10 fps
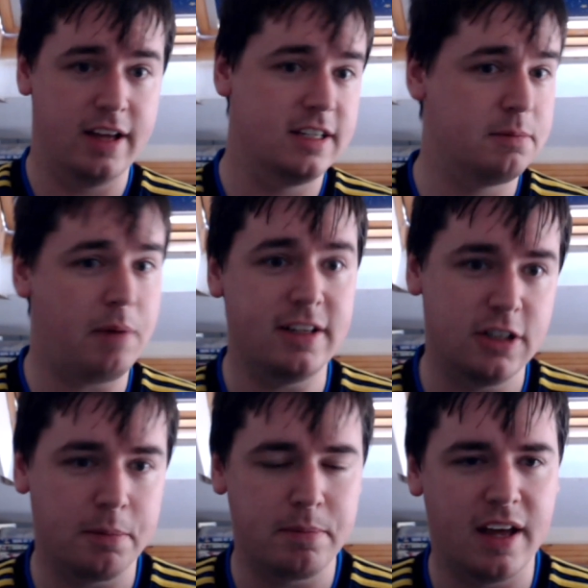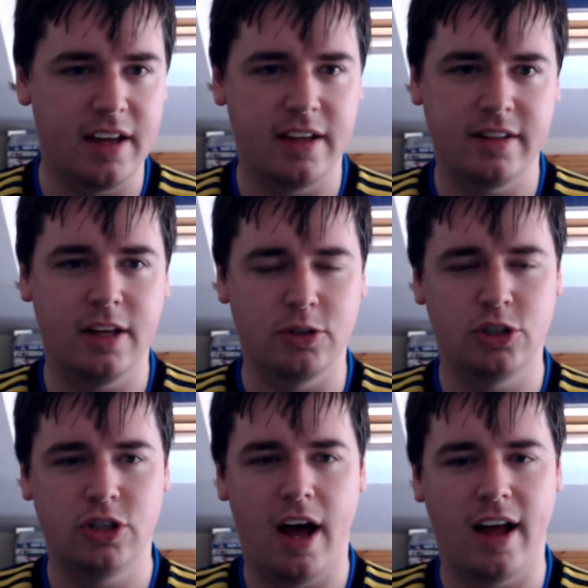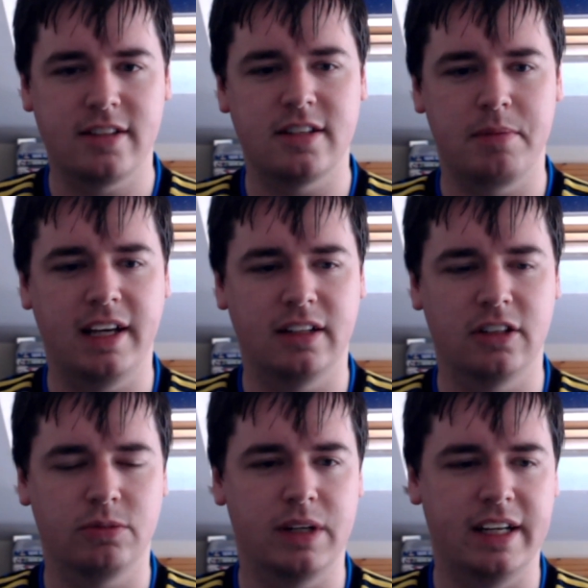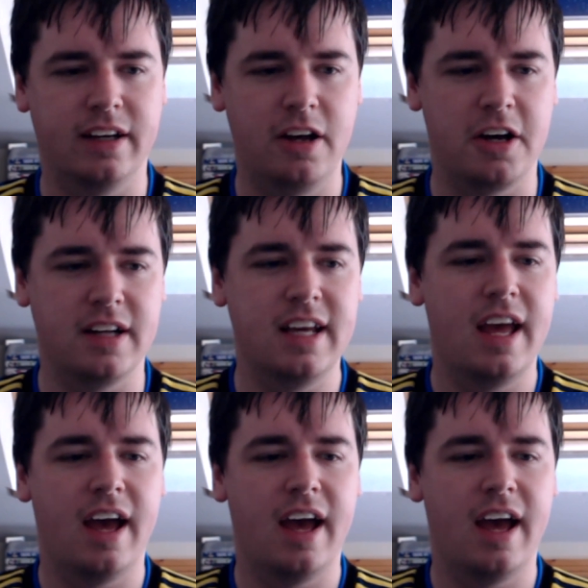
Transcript: spice up those shots and make it look really good,